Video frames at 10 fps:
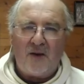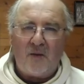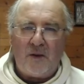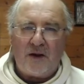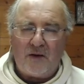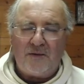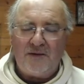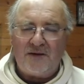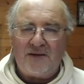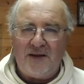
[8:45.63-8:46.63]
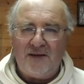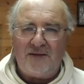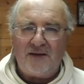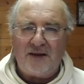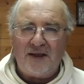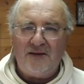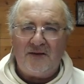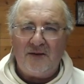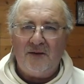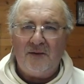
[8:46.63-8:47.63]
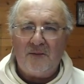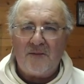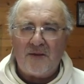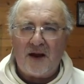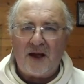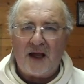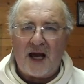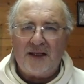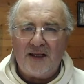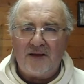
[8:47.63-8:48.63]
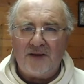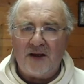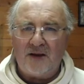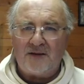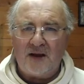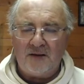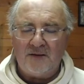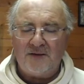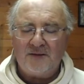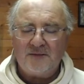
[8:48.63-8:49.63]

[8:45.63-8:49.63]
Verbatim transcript: we are often deceived into unloving ourselves.